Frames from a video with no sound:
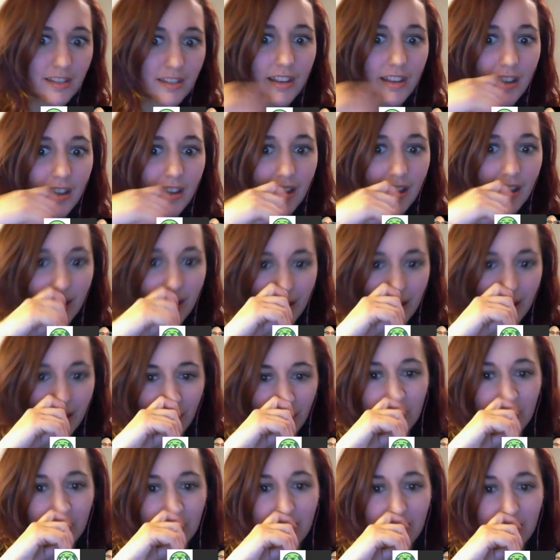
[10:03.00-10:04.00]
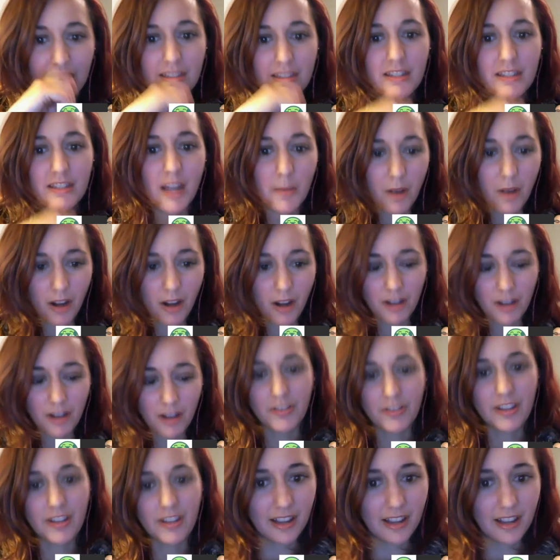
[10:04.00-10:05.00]
and getting the
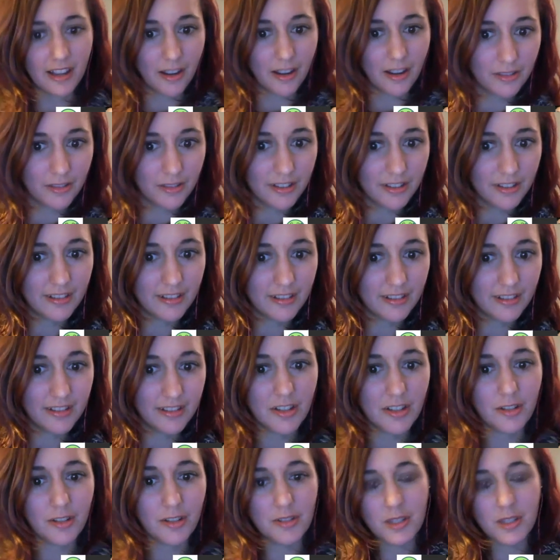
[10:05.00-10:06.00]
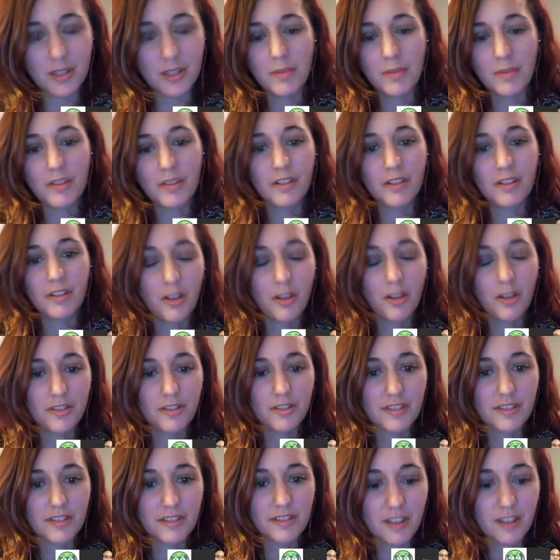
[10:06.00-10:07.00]
typography down and some of the
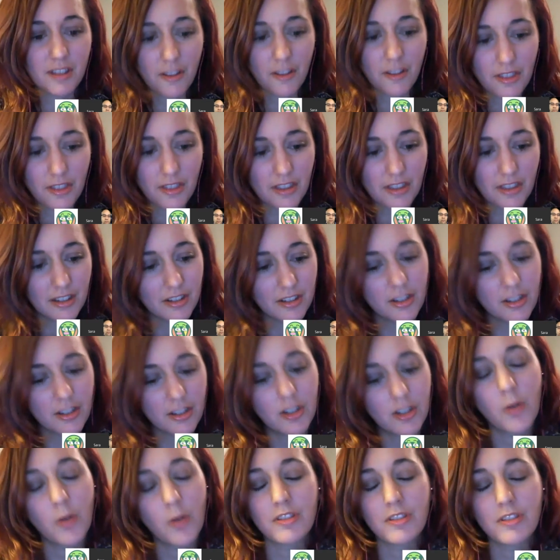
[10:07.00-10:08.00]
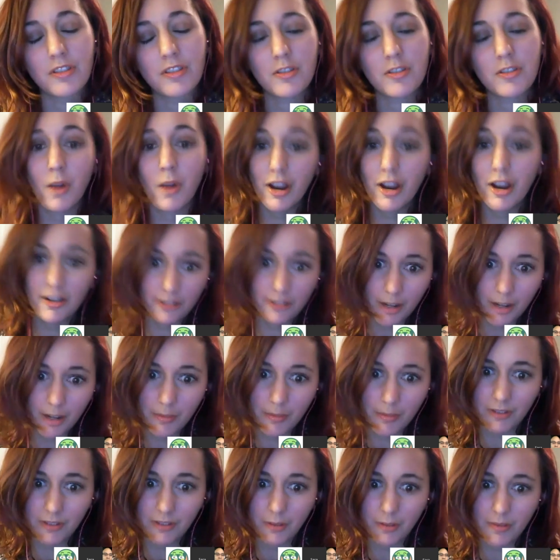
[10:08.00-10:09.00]
colors and stuff, and then you can go into
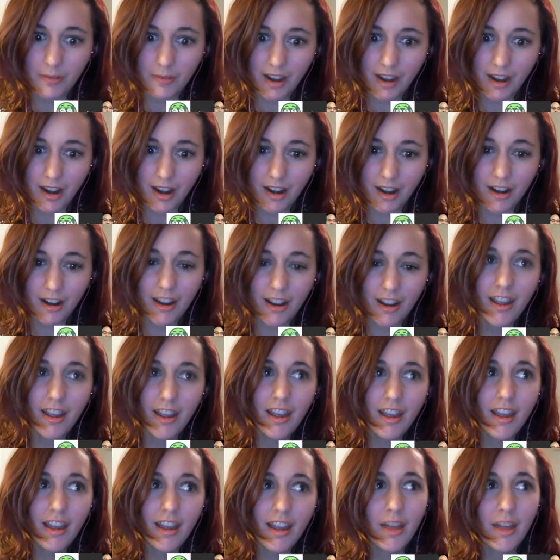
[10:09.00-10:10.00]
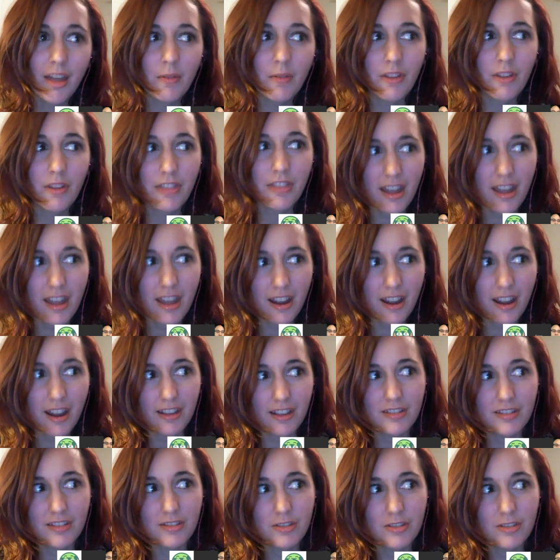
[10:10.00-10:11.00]
wireframing from there. And with that, I
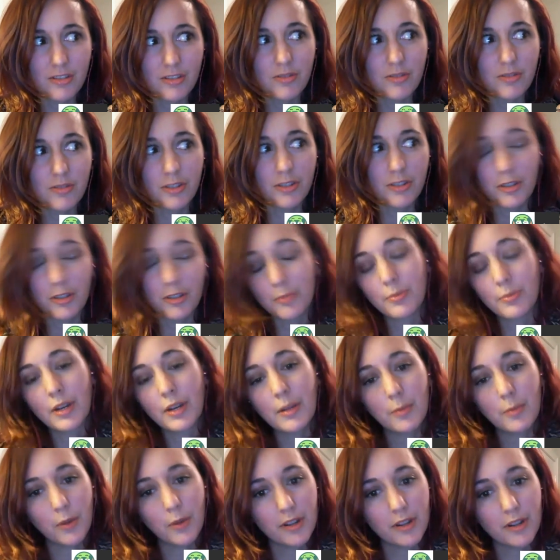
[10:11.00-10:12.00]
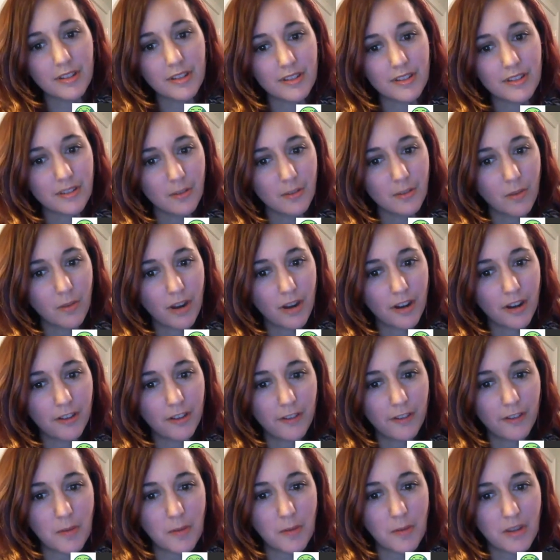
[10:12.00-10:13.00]
like to do certain breakpoints in the
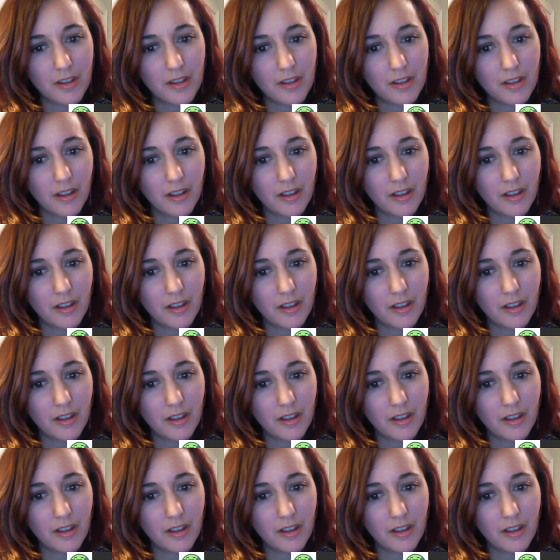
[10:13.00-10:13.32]
wireframing,